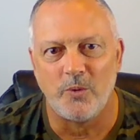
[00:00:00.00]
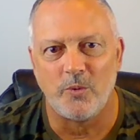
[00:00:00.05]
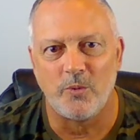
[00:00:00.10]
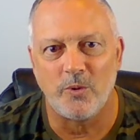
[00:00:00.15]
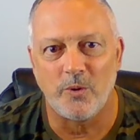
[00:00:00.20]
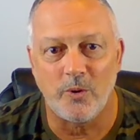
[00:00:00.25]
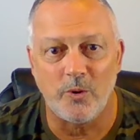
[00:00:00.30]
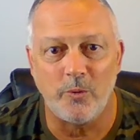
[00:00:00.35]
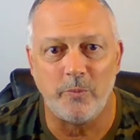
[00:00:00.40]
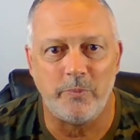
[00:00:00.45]

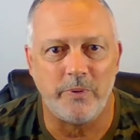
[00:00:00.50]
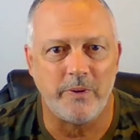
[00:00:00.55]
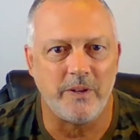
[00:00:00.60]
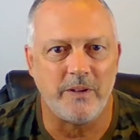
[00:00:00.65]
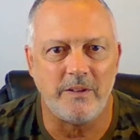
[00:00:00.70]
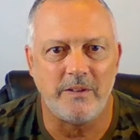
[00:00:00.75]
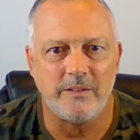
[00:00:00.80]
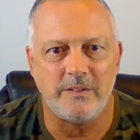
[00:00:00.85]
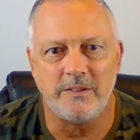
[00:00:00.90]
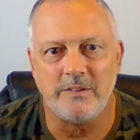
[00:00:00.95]
we're
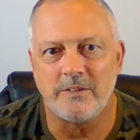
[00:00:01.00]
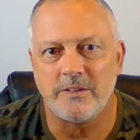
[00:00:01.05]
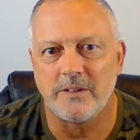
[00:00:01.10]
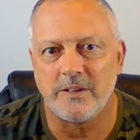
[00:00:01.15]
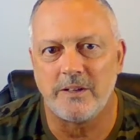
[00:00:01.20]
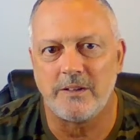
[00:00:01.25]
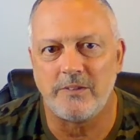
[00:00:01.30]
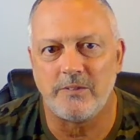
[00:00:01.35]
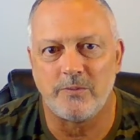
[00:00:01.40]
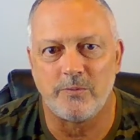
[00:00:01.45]
hoping you
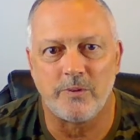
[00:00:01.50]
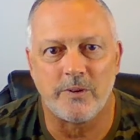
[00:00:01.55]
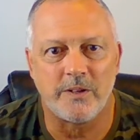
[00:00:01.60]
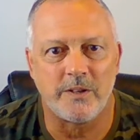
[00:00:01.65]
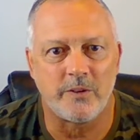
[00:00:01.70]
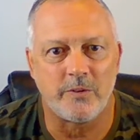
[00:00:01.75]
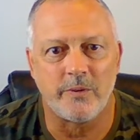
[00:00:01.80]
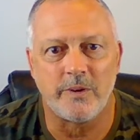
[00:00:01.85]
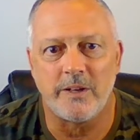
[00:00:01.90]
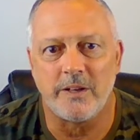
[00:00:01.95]
guys
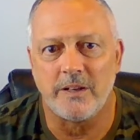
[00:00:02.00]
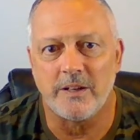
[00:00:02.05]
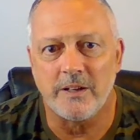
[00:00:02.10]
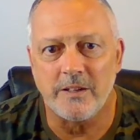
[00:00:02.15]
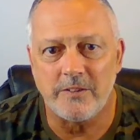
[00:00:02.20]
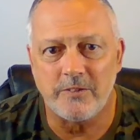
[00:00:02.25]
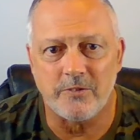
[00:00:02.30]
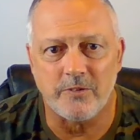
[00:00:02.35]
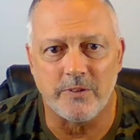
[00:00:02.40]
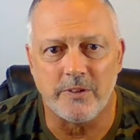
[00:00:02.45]
run a great
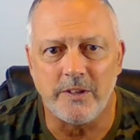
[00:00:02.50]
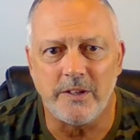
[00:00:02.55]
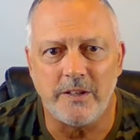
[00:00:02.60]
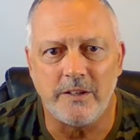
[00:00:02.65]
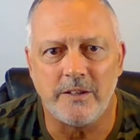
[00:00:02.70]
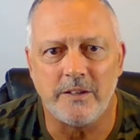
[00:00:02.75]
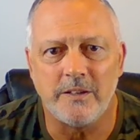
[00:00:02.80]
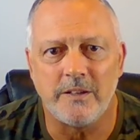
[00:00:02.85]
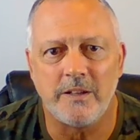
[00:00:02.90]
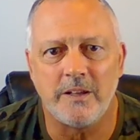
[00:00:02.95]
country.